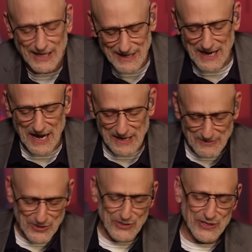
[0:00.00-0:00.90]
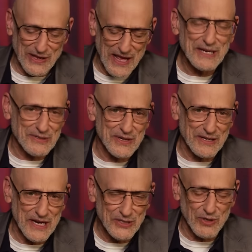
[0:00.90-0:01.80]
I shouldn't say that.
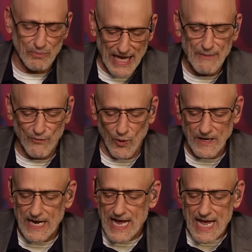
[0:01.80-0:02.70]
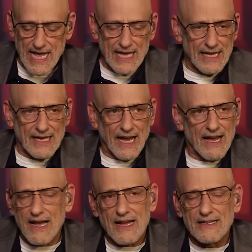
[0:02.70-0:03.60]
He's to blame for it.
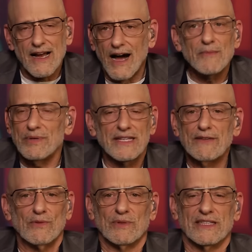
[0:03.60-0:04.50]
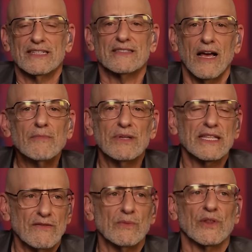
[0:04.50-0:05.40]
Unbelievable. It is
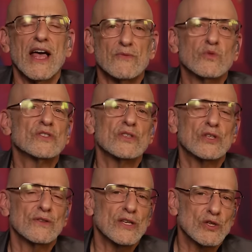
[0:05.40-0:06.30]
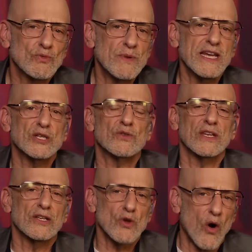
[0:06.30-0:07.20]
unbelievable. That was this speech
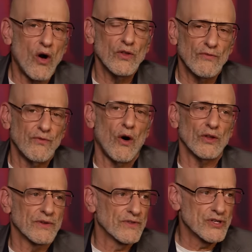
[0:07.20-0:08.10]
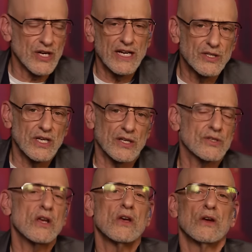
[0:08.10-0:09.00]
that is all the fault of the
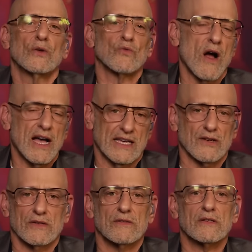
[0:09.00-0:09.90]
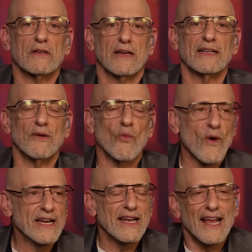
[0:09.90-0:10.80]
J6 rioters
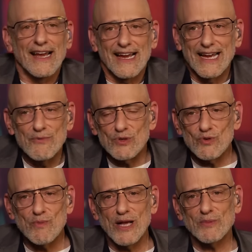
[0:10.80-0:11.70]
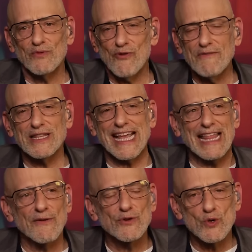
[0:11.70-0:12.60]
when he was responsible for everything.
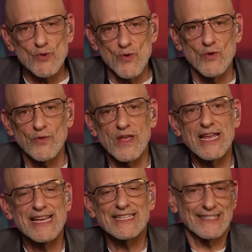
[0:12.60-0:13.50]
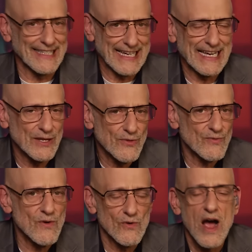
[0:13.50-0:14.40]
And the truth is leaking
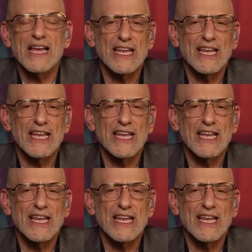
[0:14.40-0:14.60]
through.